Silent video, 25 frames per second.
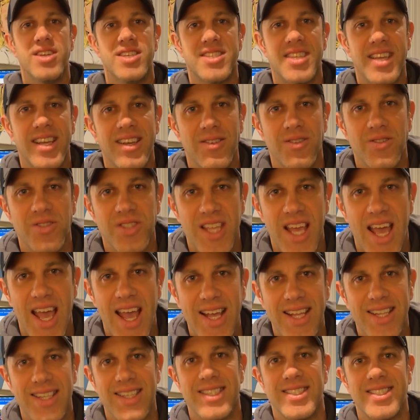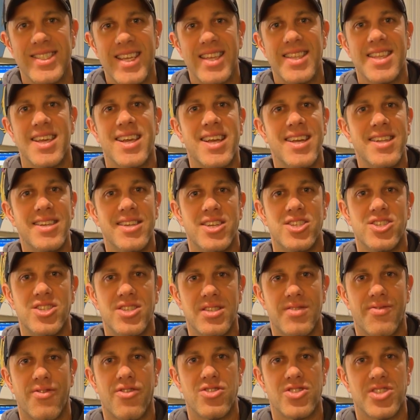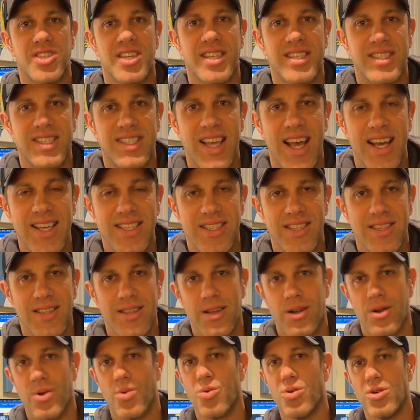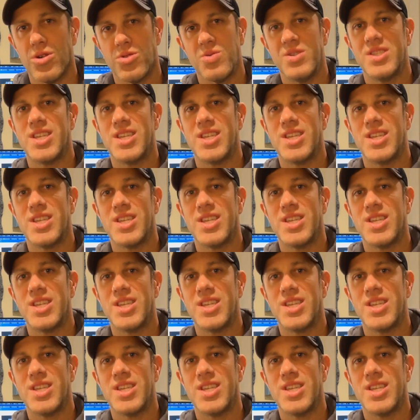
single day to set the conditions for success in their world?